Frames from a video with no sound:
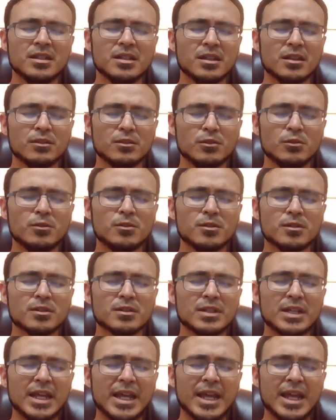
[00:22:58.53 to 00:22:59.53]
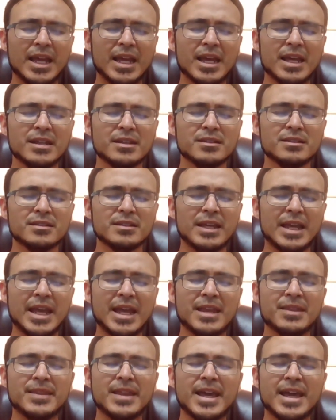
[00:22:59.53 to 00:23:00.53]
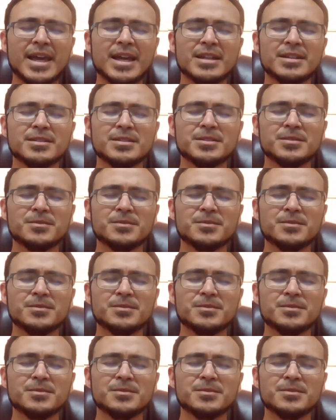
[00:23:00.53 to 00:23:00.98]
Lord, and and that